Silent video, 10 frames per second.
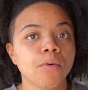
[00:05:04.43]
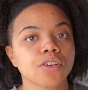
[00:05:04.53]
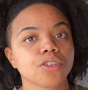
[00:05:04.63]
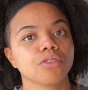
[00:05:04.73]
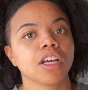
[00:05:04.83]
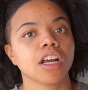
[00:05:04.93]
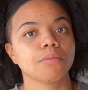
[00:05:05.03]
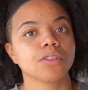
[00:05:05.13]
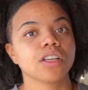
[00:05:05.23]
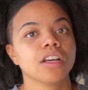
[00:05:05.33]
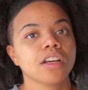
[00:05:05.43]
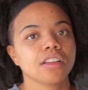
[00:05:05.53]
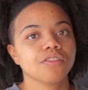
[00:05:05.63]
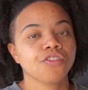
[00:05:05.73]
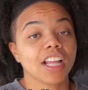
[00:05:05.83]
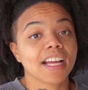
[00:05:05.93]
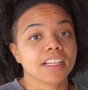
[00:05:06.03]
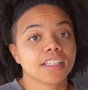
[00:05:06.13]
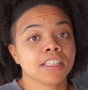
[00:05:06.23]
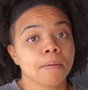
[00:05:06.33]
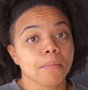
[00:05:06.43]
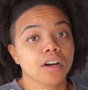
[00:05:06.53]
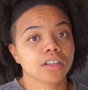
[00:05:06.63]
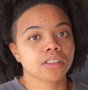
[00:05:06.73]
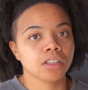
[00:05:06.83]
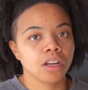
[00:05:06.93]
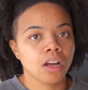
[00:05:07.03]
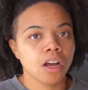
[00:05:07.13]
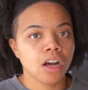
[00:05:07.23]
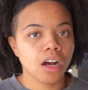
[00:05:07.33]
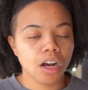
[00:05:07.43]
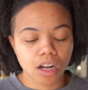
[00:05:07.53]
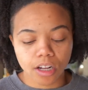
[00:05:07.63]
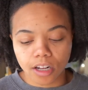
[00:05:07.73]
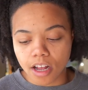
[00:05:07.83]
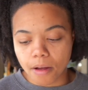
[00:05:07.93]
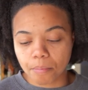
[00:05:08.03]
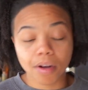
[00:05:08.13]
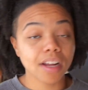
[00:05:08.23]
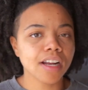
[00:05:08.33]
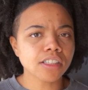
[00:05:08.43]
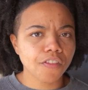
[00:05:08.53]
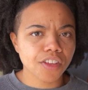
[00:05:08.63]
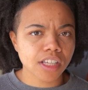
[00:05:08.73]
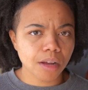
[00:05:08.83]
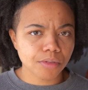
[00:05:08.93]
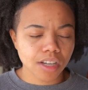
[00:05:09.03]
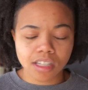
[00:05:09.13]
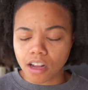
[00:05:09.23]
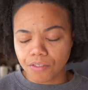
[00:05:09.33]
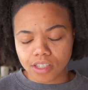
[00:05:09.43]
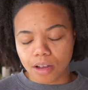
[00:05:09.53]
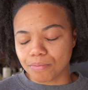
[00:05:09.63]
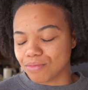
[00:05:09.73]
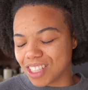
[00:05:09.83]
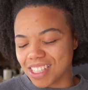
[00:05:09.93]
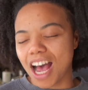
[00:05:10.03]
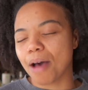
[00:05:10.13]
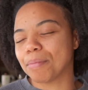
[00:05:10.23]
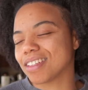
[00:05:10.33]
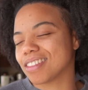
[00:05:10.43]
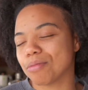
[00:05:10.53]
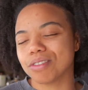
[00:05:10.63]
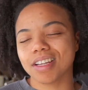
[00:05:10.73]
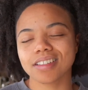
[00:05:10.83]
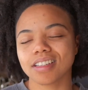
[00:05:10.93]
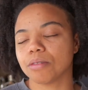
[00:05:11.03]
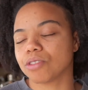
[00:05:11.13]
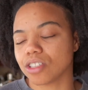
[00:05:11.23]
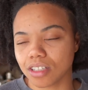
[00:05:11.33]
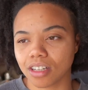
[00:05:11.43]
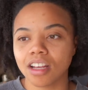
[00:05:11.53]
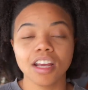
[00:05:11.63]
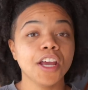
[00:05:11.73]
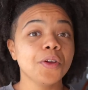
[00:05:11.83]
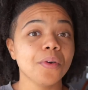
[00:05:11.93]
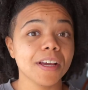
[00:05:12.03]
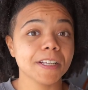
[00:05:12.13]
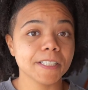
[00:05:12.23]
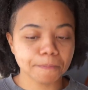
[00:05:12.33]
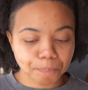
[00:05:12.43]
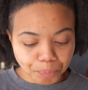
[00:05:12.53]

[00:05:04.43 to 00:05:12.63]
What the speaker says: and shoot cameras for like 10 bucks. But that's off the topic subject. Anyways,